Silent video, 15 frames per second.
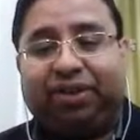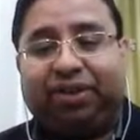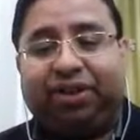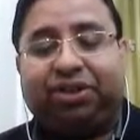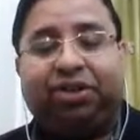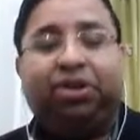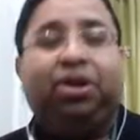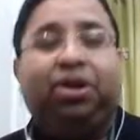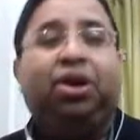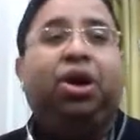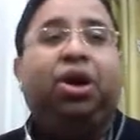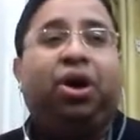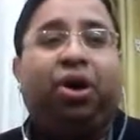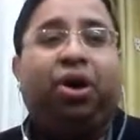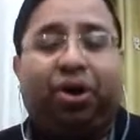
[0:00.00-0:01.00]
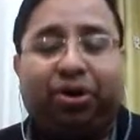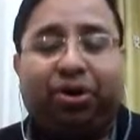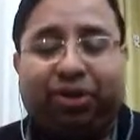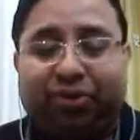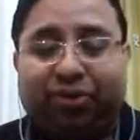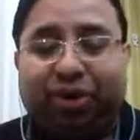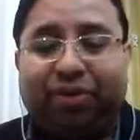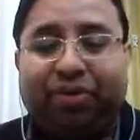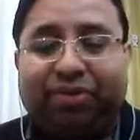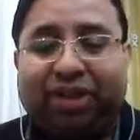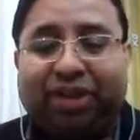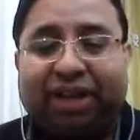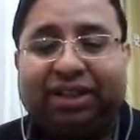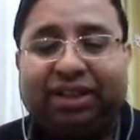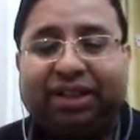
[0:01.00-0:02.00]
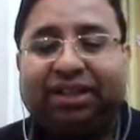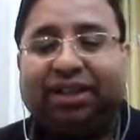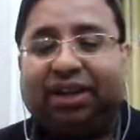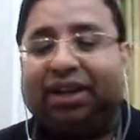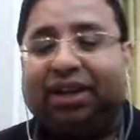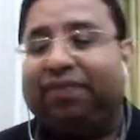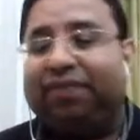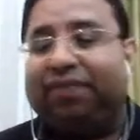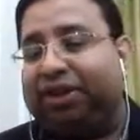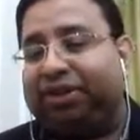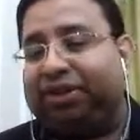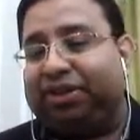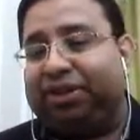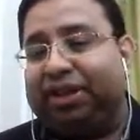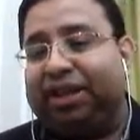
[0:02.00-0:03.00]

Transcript: affiliation, or the Web of Science in the journal affiliation.